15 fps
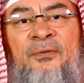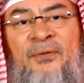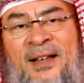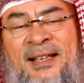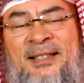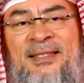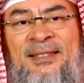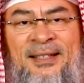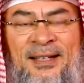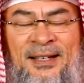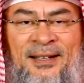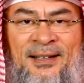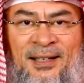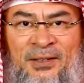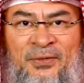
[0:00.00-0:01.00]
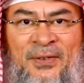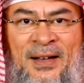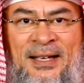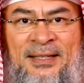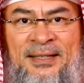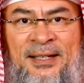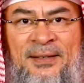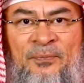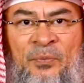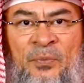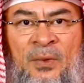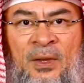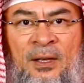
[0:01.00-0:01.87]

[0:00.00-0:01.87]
fasting and not fasting